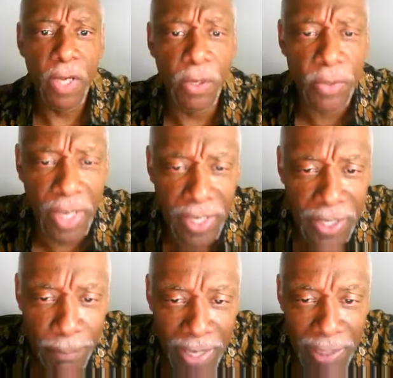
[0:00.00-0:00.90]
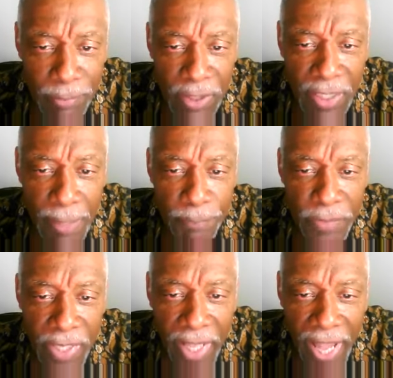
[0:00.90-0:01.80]
Okay. Made him look up,
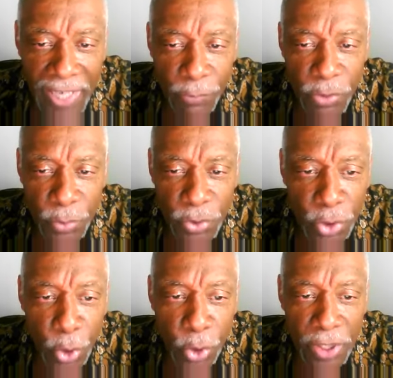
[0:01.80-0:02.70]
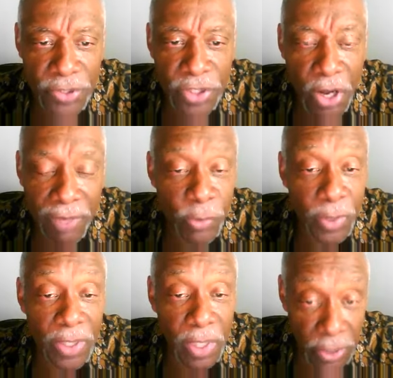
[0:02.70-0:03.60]
and he was restored and saw
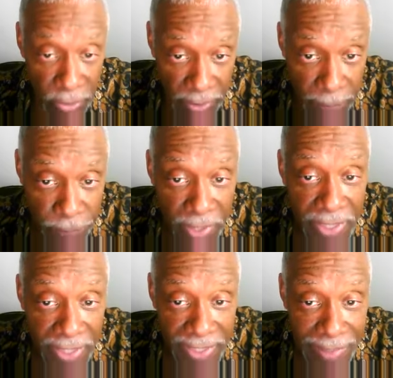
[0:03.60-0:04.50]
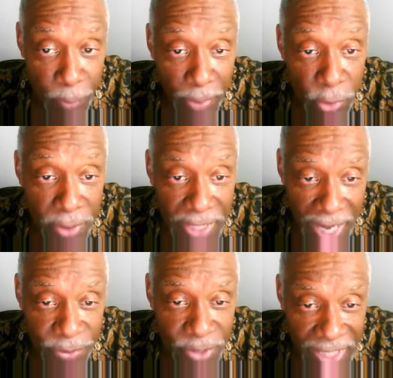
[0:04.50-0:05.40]
everyone clearly. Then he sent him away to his
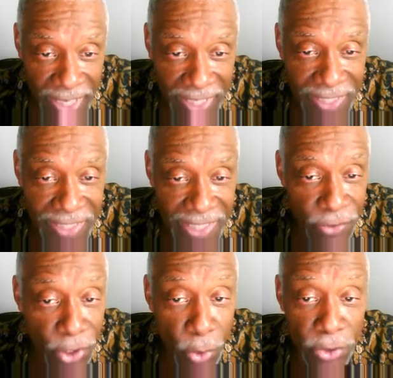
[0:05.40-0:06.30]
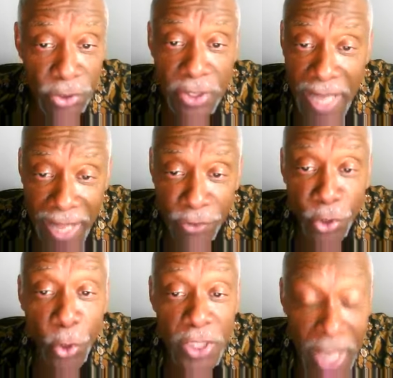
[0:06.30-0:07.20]
house, saying, neither go into the town
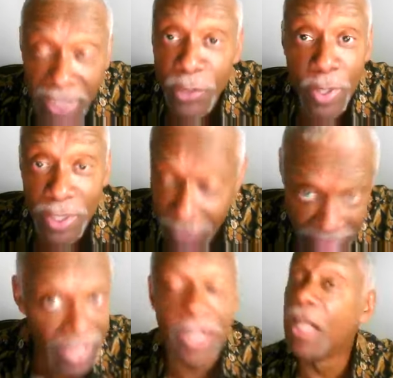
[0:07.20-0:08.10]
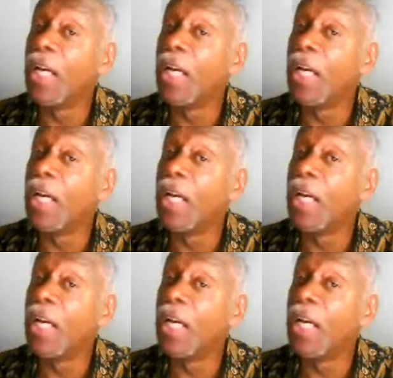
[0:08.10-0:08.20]
nor tell anyone in the town.